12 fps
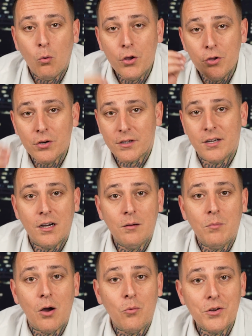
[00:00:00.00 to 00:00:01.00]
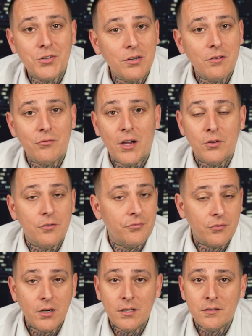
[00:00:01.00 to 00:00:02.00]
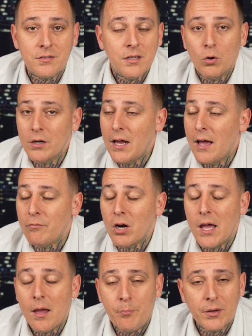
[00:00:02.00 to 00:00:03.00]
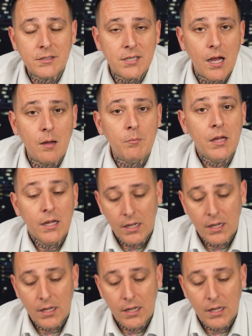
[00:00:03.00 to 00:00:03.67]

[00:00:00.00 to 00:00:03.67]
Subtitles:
want you to come. I want you to invite your friends. We're going to have an epic time.